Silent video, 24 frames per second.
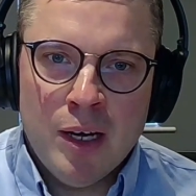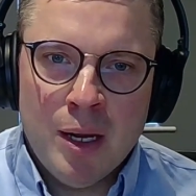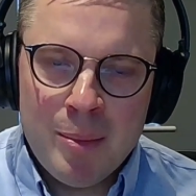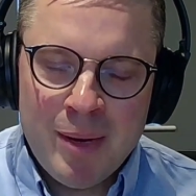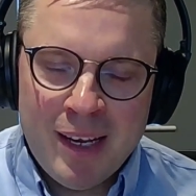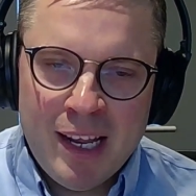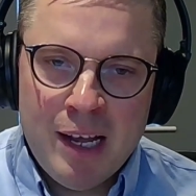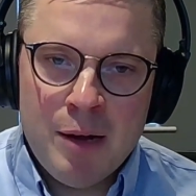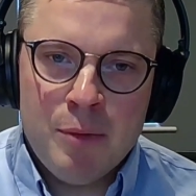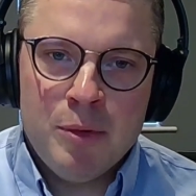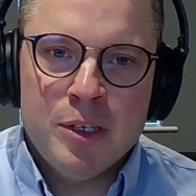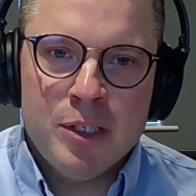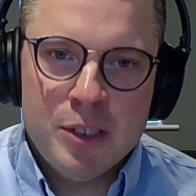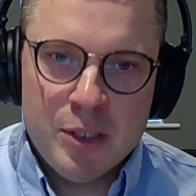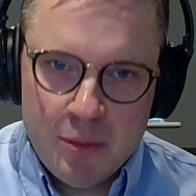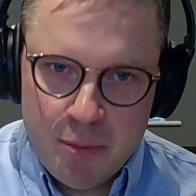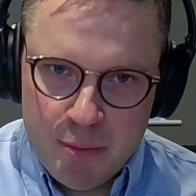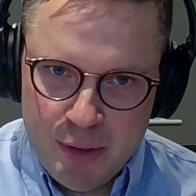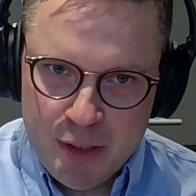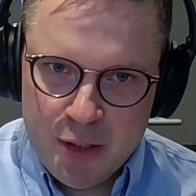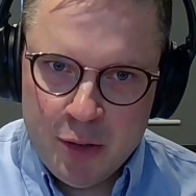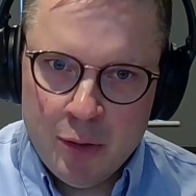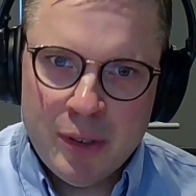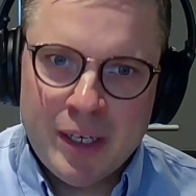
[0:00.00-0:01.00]
I mean,
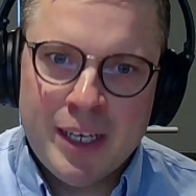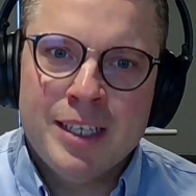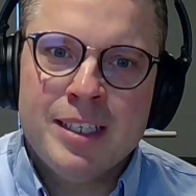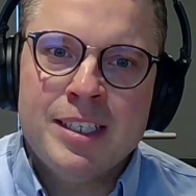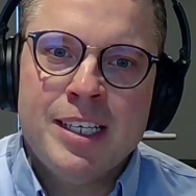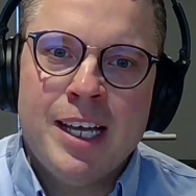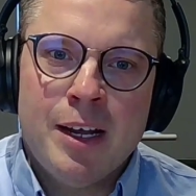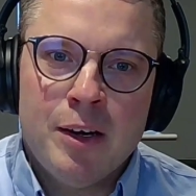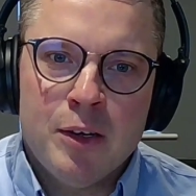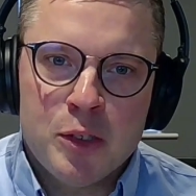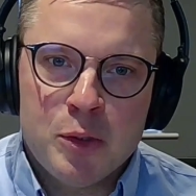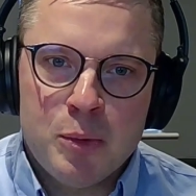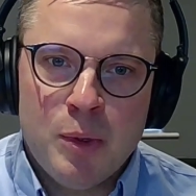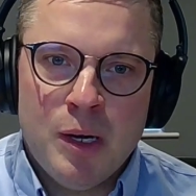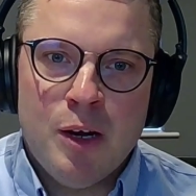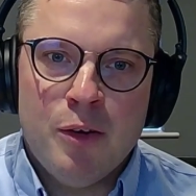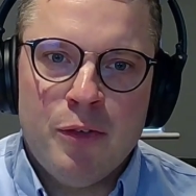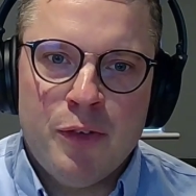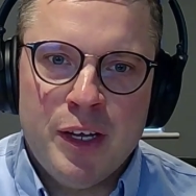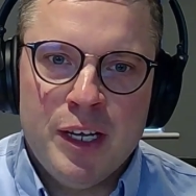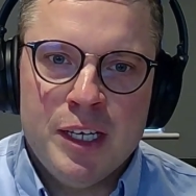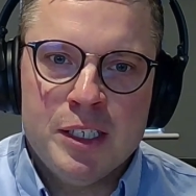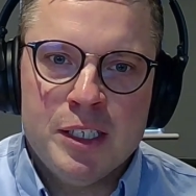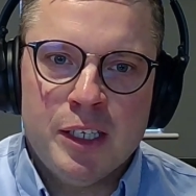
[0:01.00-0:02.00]
we're talking 10 or 12
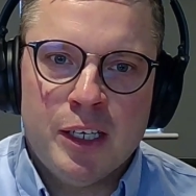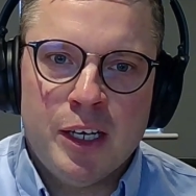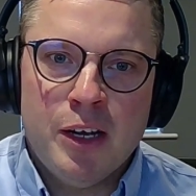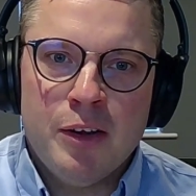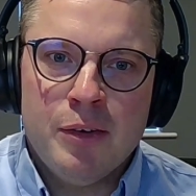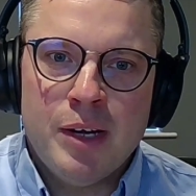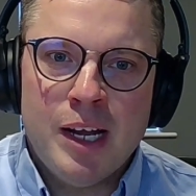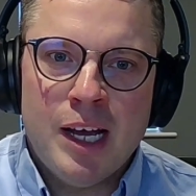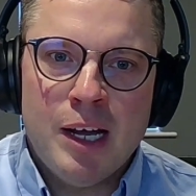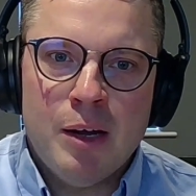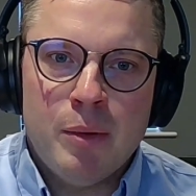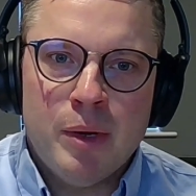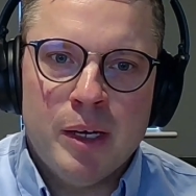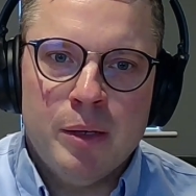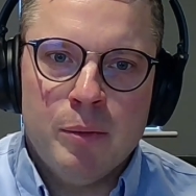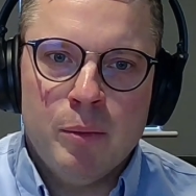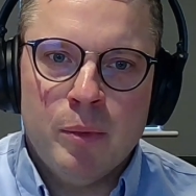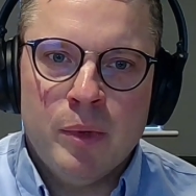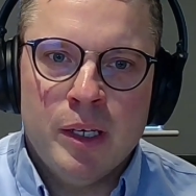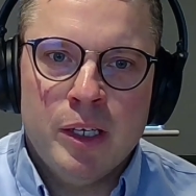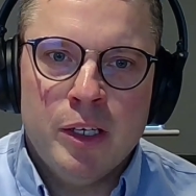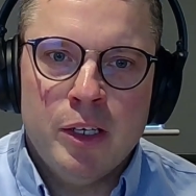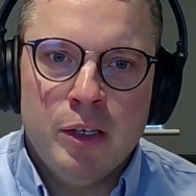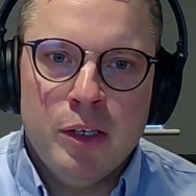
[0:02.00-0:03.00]
years ago now
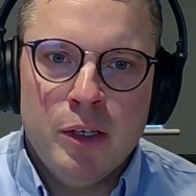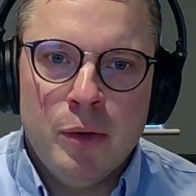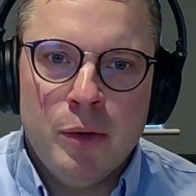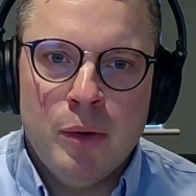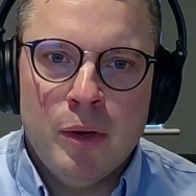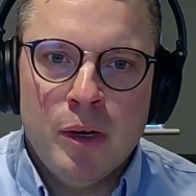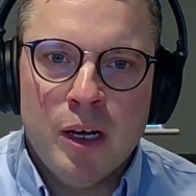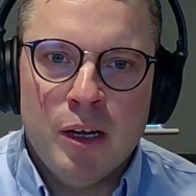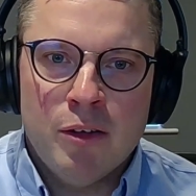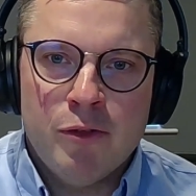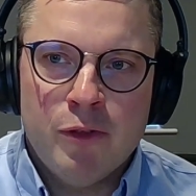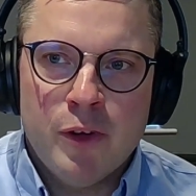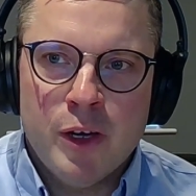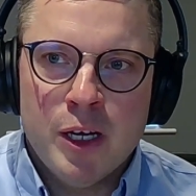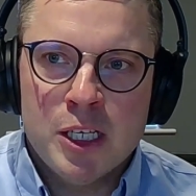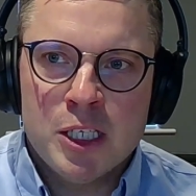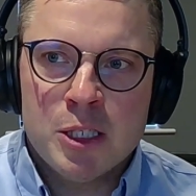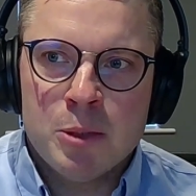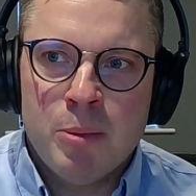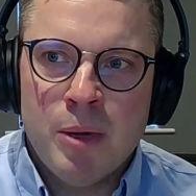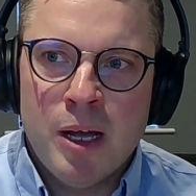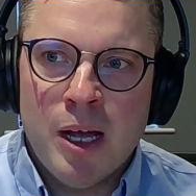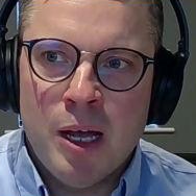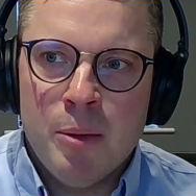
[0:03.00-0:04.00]
when you and I
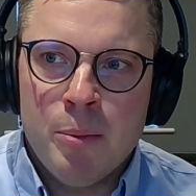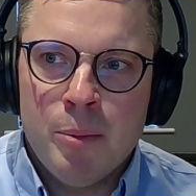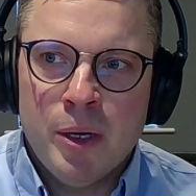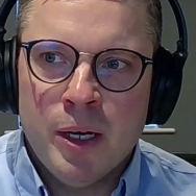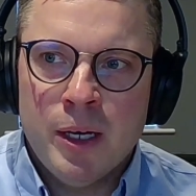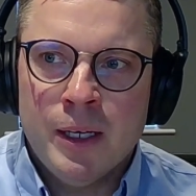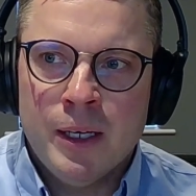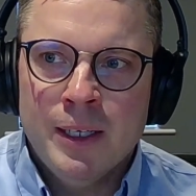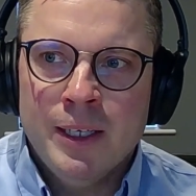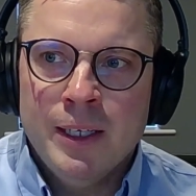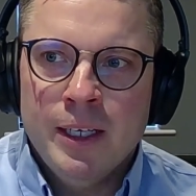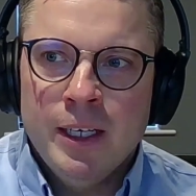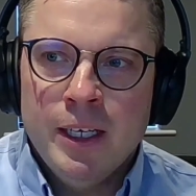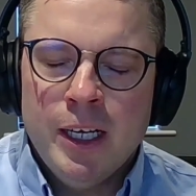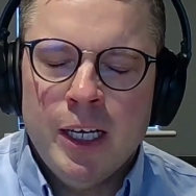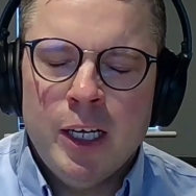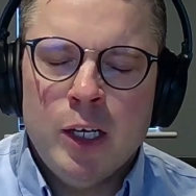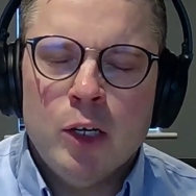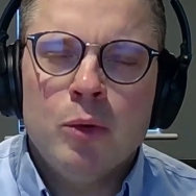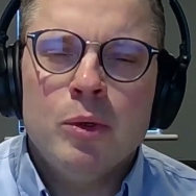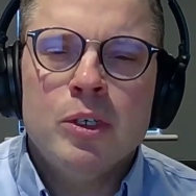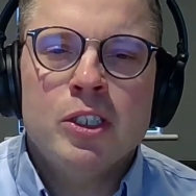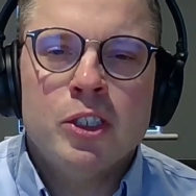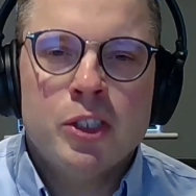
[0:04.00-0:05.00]
first met, but it
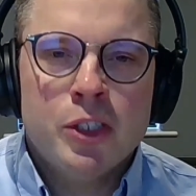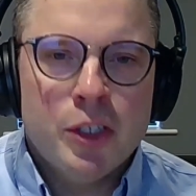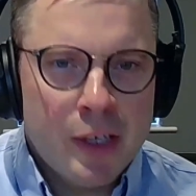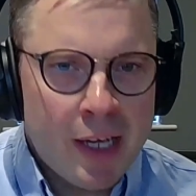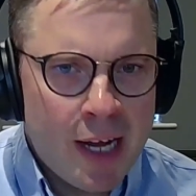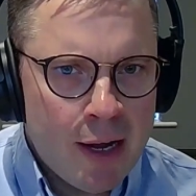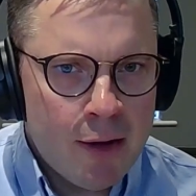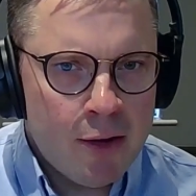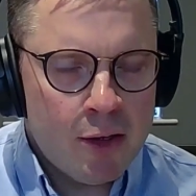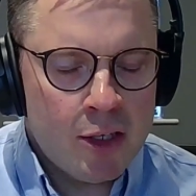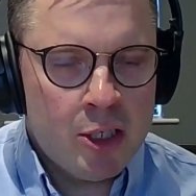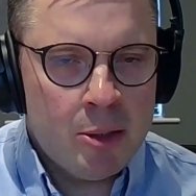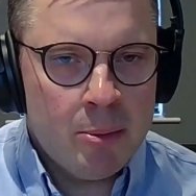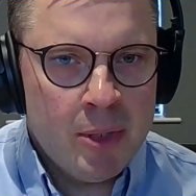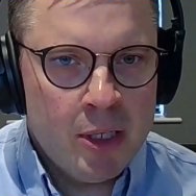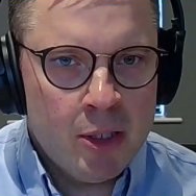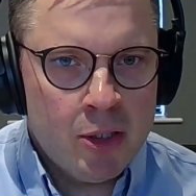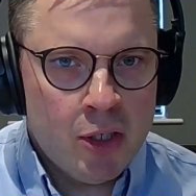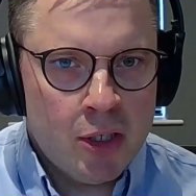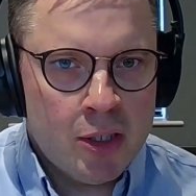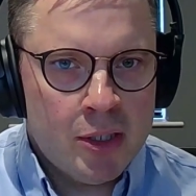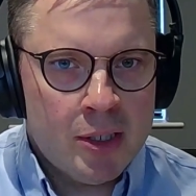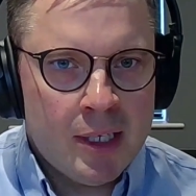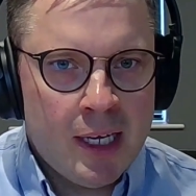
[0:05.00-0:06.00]
always stood out to me
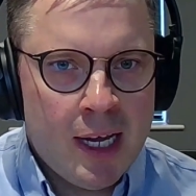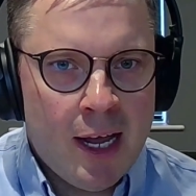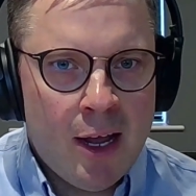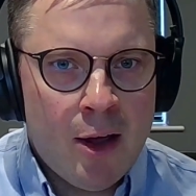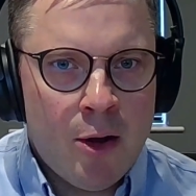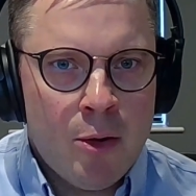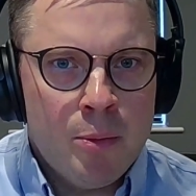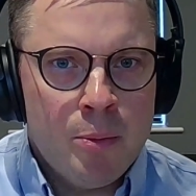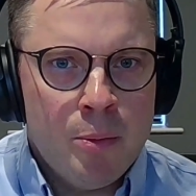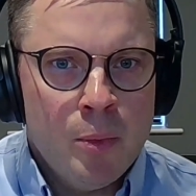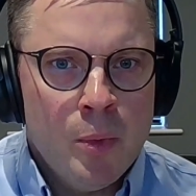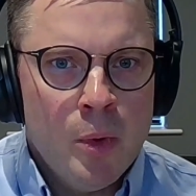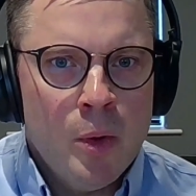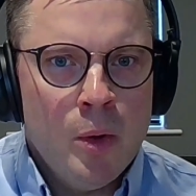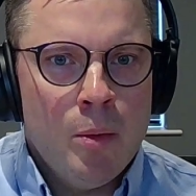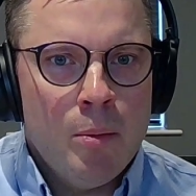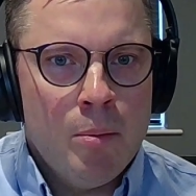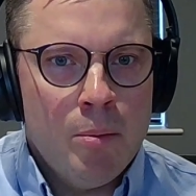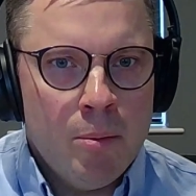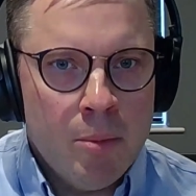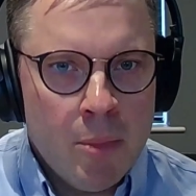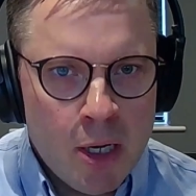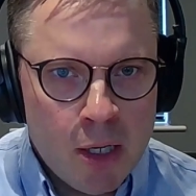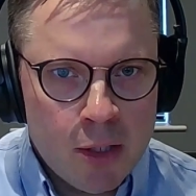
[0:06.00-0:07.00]
just how
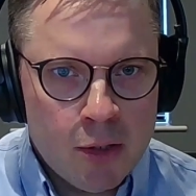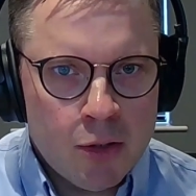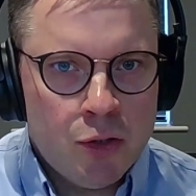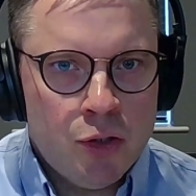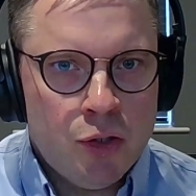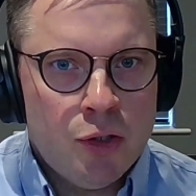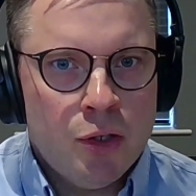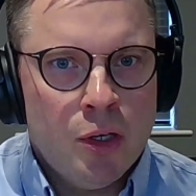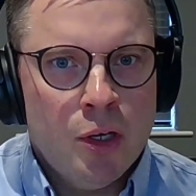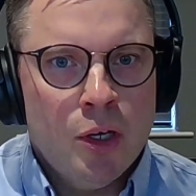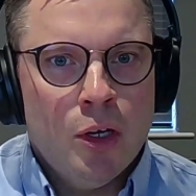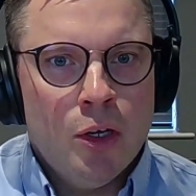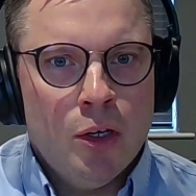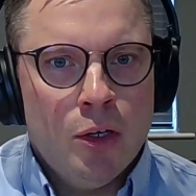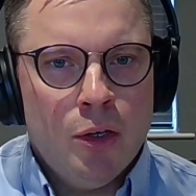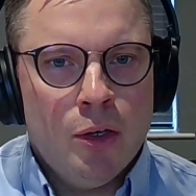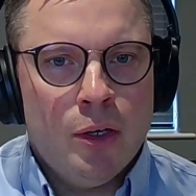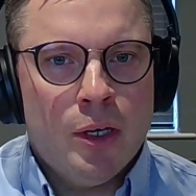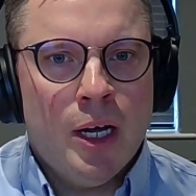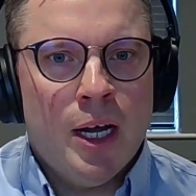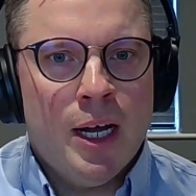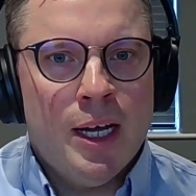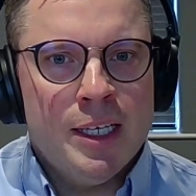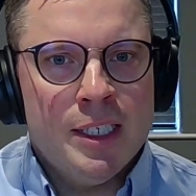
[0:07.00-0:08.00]
much you
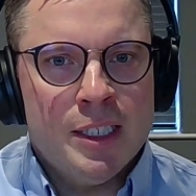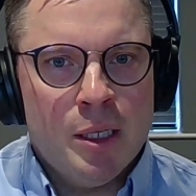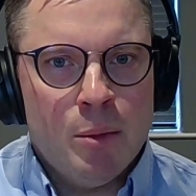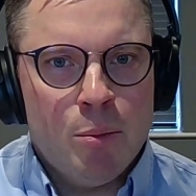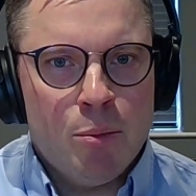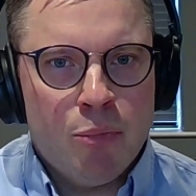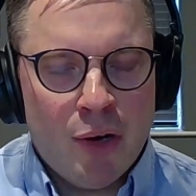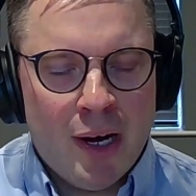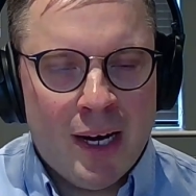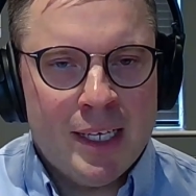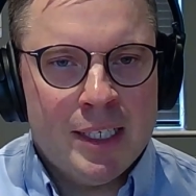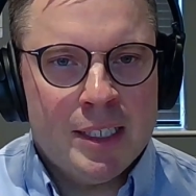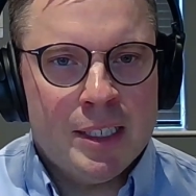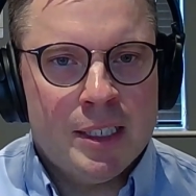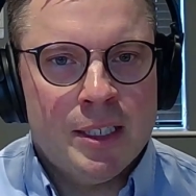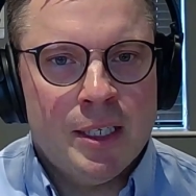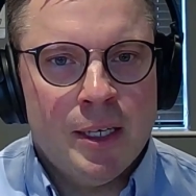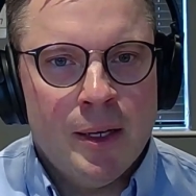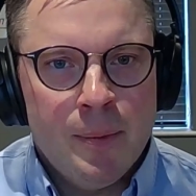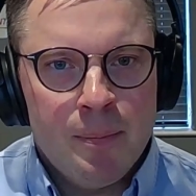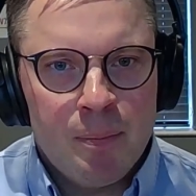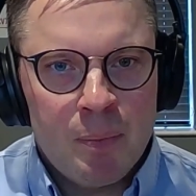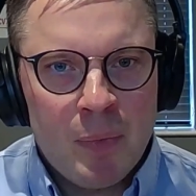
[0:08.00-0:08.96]
guys embraced